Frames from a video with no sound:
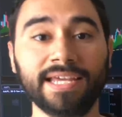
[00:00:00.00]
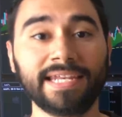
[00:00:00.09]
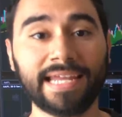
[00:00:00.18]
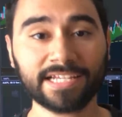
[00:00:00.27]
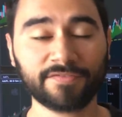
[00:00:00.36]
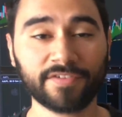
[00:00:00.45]

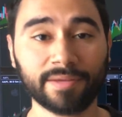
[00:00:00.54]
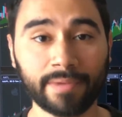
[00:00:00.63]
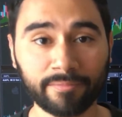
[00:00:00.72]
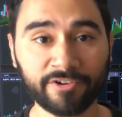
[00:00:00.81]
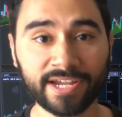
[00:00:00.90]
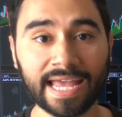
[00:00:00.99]
Next, for the
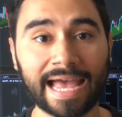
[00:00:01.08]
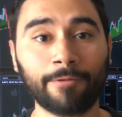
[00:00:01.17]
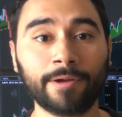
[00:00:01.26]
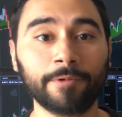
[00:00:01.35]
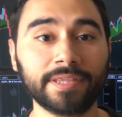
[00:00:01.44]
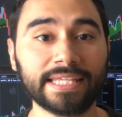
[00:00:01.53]
memory, I
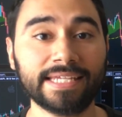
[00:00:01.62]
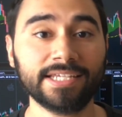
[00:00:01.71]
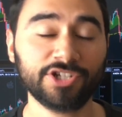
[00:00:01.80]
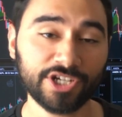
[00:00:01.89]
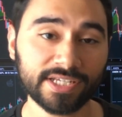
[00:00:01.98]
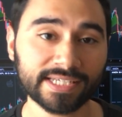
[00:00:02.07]
went with the
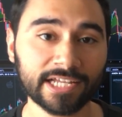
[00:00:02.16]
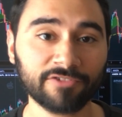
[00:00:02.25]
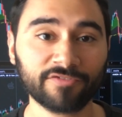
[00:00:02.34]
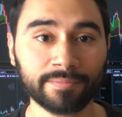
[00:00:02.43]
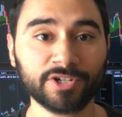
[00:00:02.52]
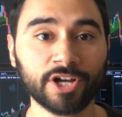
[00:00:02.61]
G-Skill
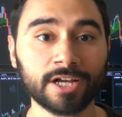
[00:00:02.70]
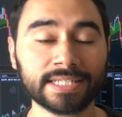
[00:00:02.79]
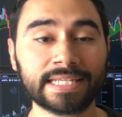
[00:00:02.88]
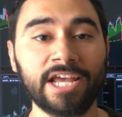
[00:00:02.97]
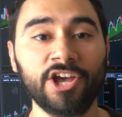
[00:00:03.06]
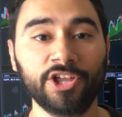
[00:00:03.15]
Ripjaws
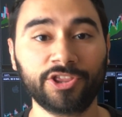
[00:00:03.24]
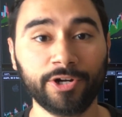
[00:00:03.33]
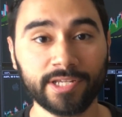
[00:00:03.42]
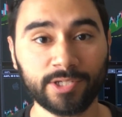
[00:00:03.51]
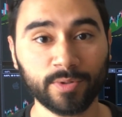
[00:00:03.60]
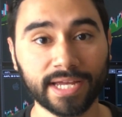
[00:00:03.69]

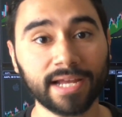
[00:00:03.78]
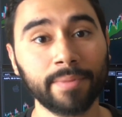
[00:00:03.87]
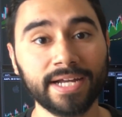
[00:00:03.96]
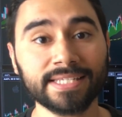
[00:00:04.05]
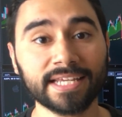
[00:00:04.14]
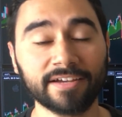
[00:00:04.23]
thirty-two
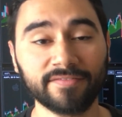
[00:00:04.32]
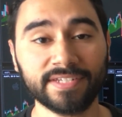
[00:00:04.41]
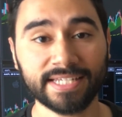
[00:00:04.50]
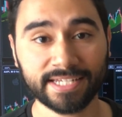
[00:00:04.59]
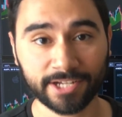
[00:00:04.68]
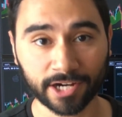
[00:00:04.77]
gigabytes of
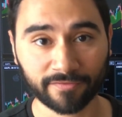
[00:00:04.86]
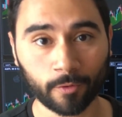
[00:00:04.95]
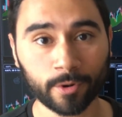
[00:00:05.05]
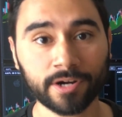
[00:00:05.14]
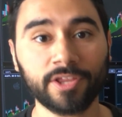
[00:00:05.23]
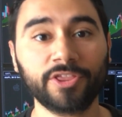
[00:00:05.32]
D D R
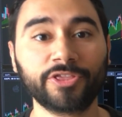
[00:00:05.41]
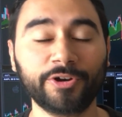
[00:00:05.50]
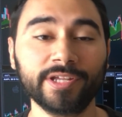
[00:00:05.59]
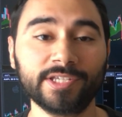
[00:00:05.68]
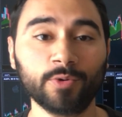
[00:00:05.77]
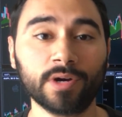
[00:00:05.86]
four
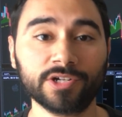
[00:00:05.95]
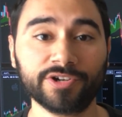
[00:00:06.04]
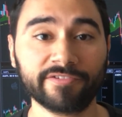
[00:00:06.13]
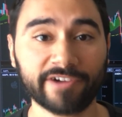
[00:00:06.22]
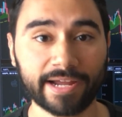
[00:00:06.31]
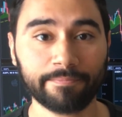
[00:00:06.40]
thirty-two hundred
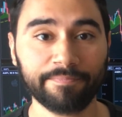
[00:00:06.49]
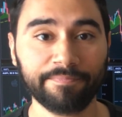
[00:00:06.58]
RAM.